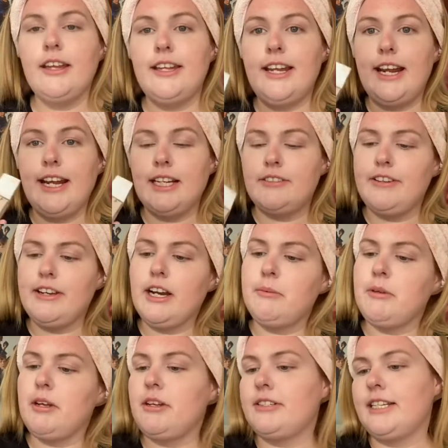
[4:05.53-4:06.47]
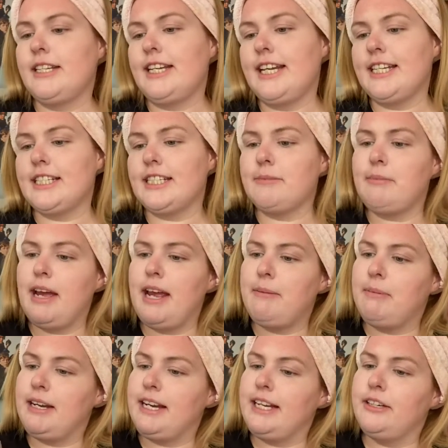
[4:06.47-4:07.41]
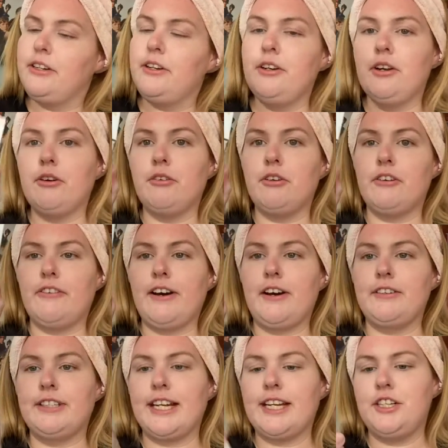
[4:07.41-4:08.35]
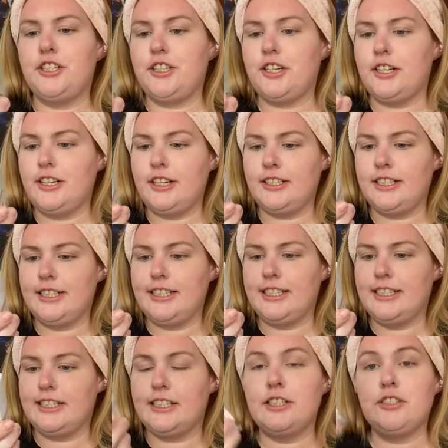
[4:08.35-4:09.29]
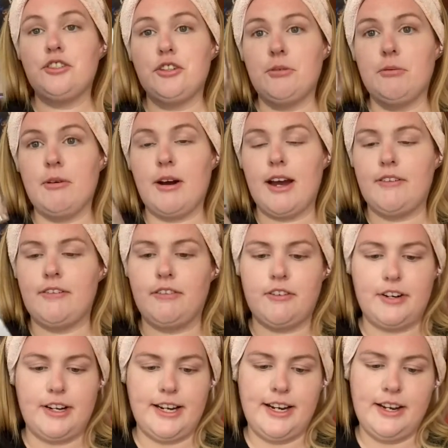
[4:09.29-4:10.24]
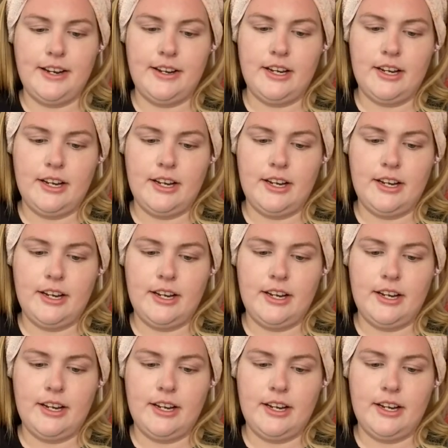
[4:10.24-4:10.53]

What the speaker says: The next thing I'm using is the Maybelline New York foundation. This is in True Ivory.